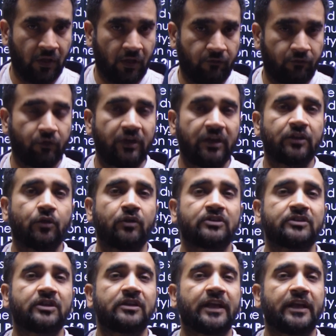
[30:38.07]
If you read the
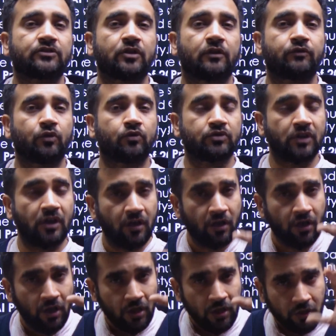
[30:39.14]
original text of Yojana,
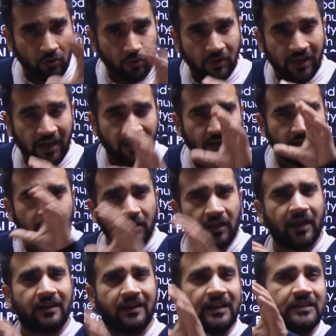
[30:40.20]
you'll get
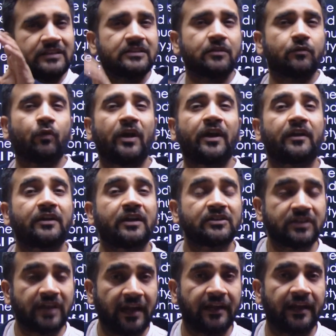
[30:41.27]
at least one
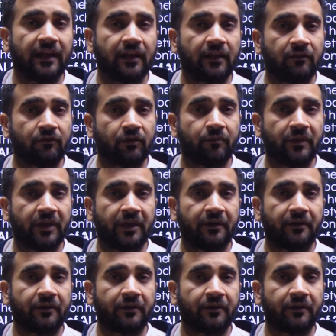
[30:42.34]
understanding from there.